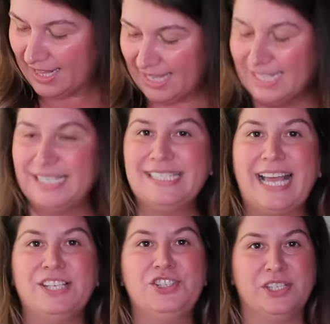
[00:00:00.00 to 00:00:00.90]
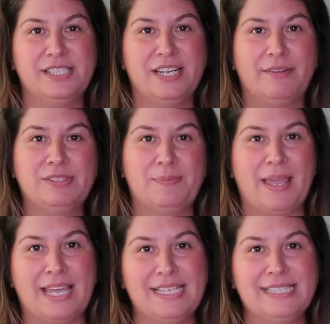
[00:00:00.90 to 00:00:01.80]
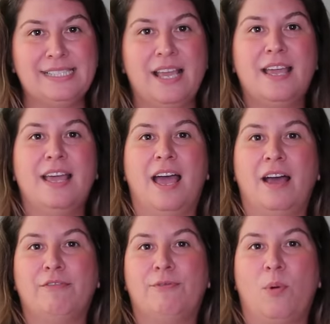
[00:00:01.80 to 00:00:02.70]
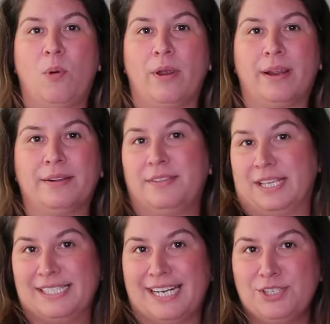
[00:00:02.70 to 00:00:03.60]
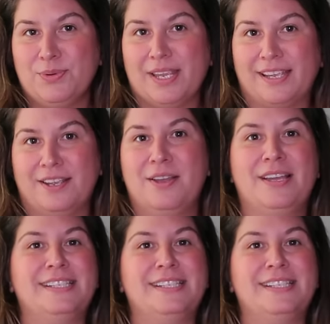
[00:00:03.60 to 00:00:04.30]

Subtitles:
think this has just enough space for things that I do need.